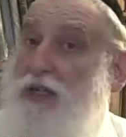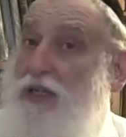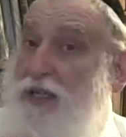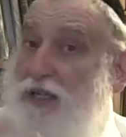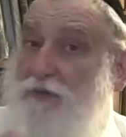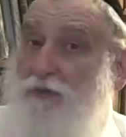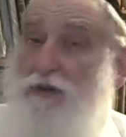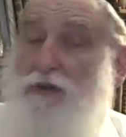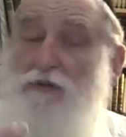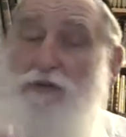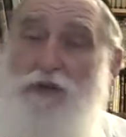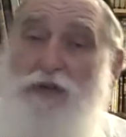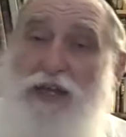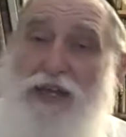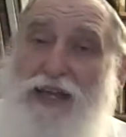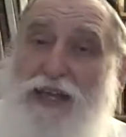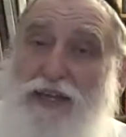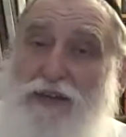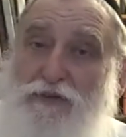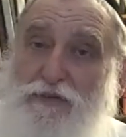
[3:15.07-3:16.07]
Even if you
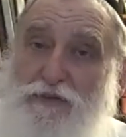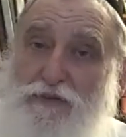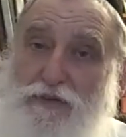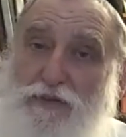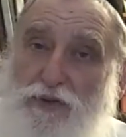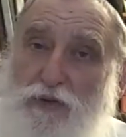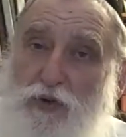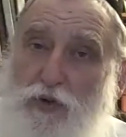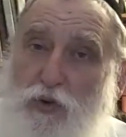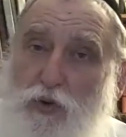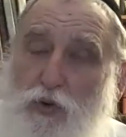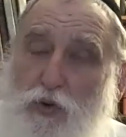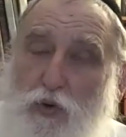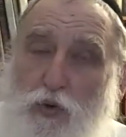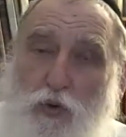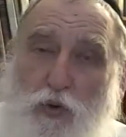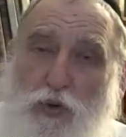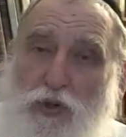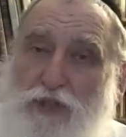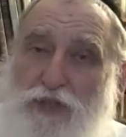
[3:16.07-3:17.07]
have
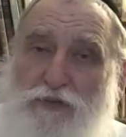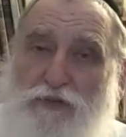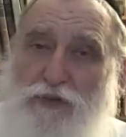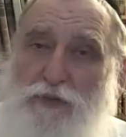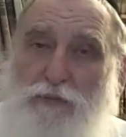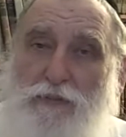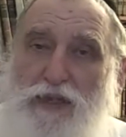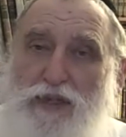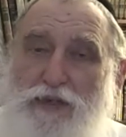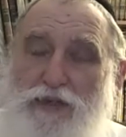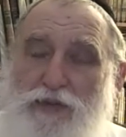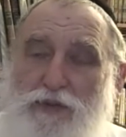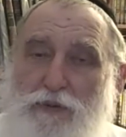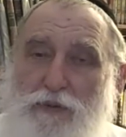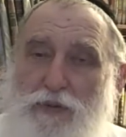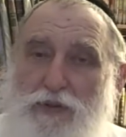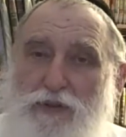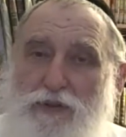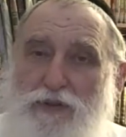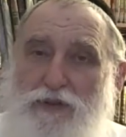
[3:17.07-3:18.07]
all of the money in the
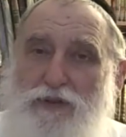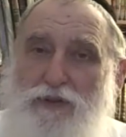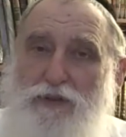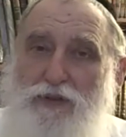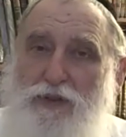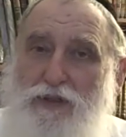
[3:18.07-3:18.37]
world,